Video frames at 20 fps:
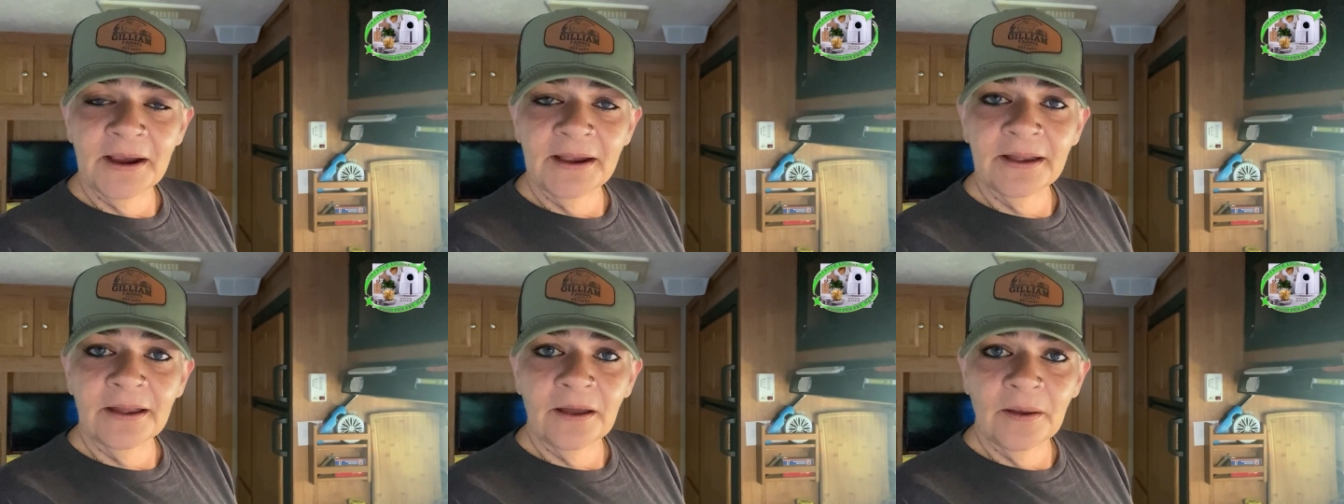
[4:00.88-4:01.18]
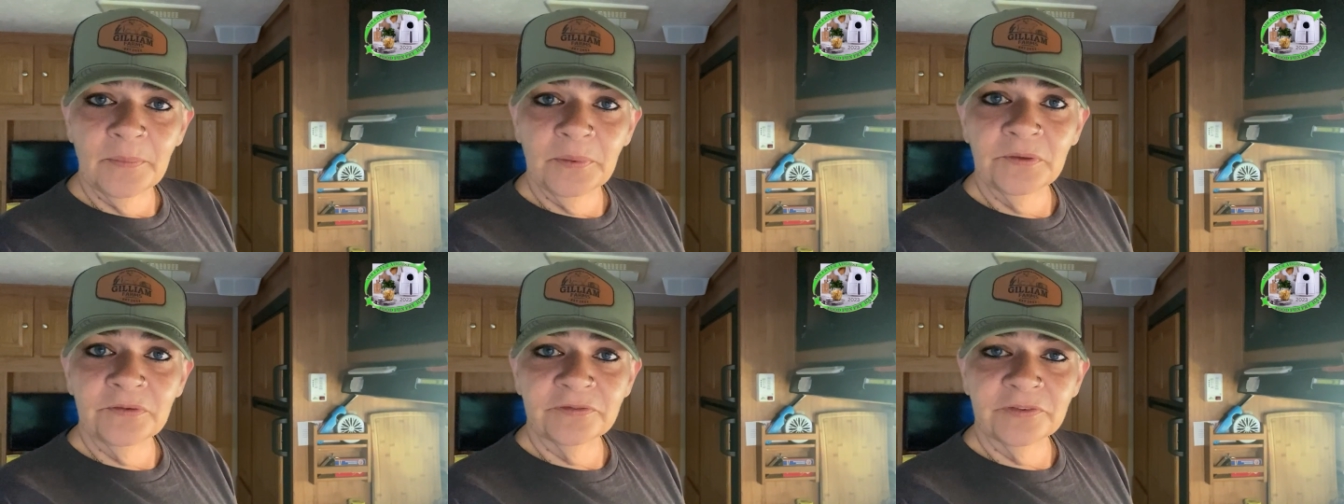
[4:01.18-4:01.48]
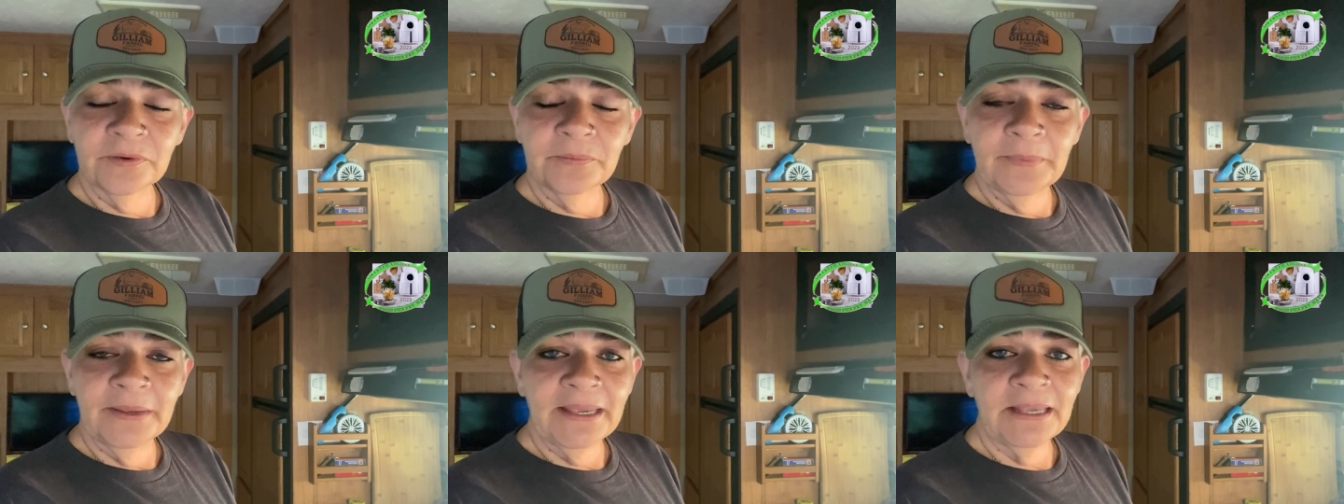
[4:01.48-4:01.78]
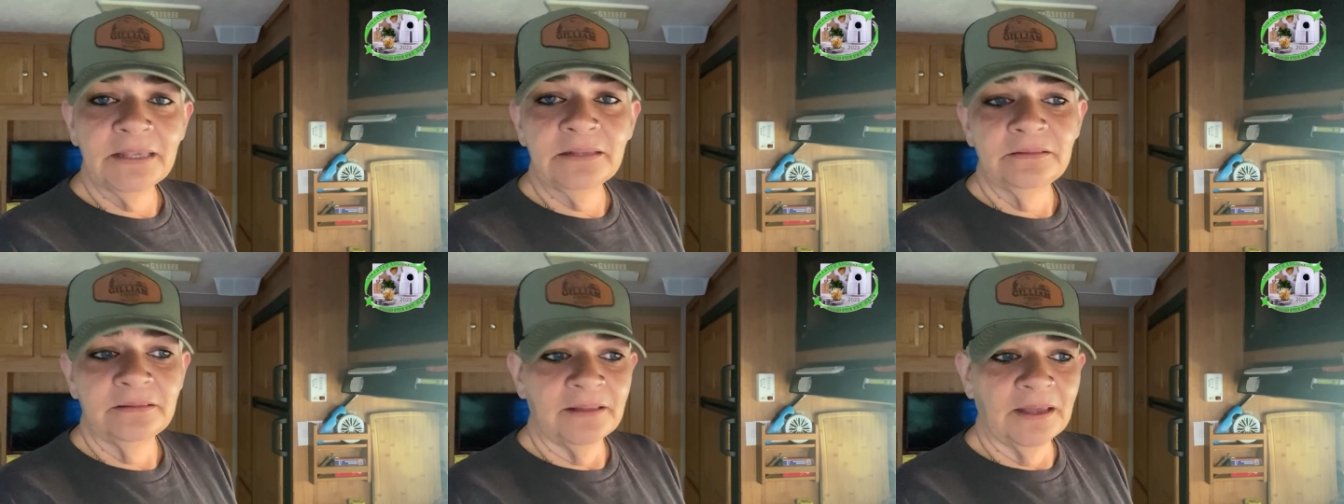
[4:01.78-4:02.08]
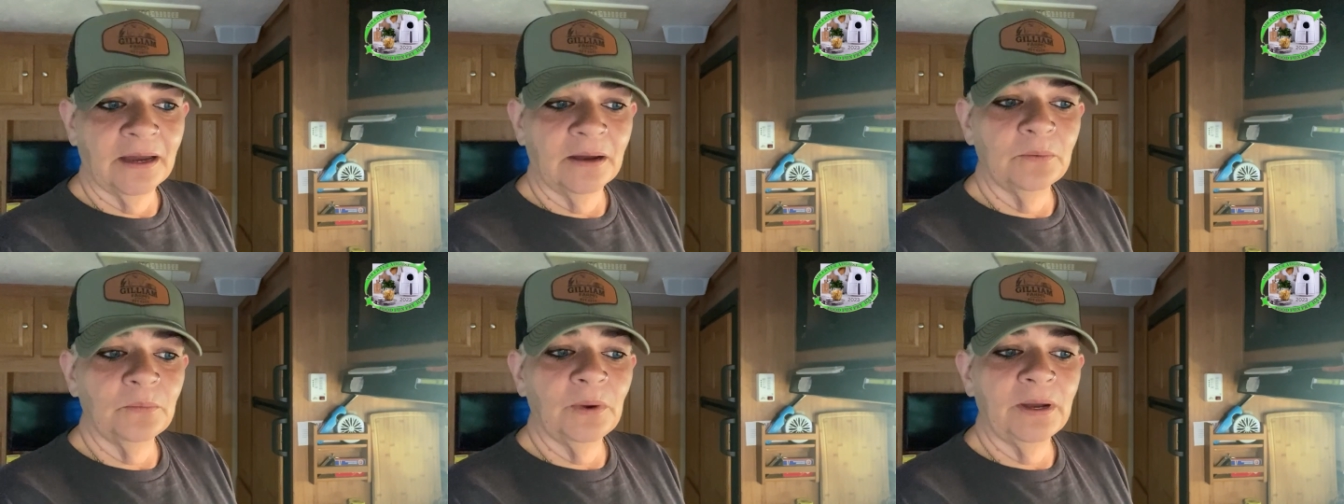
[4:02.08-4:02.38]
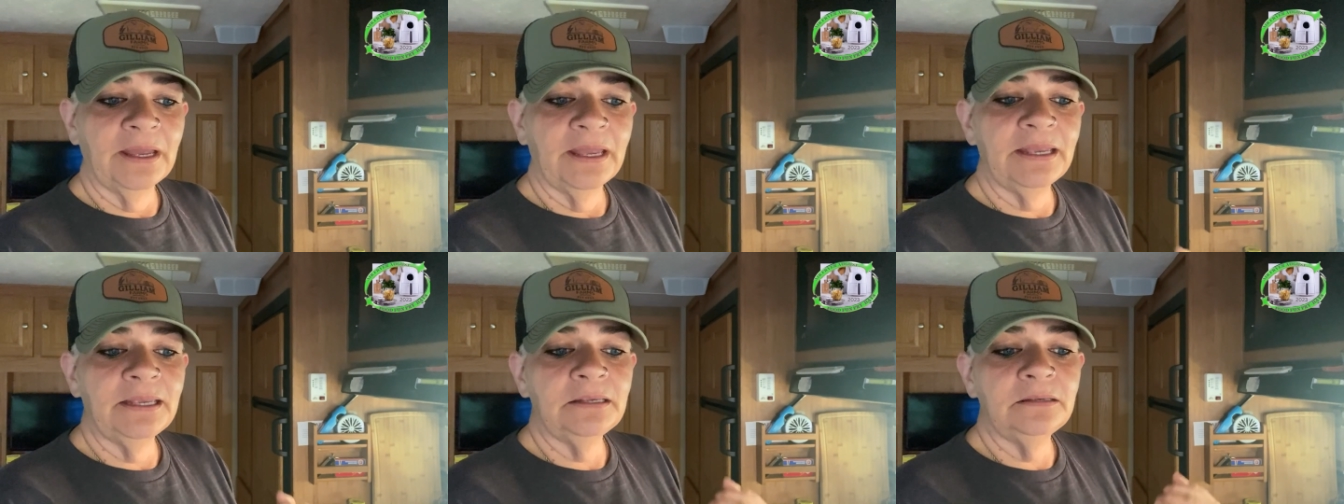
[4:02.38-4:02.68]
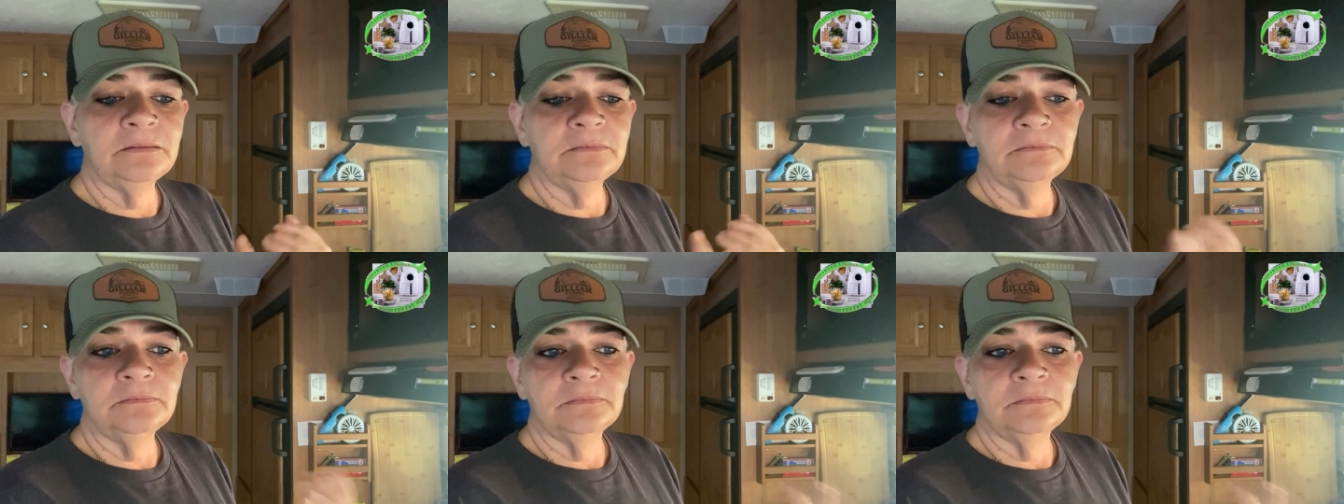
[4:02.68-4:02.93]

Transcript: a couple for me. That way,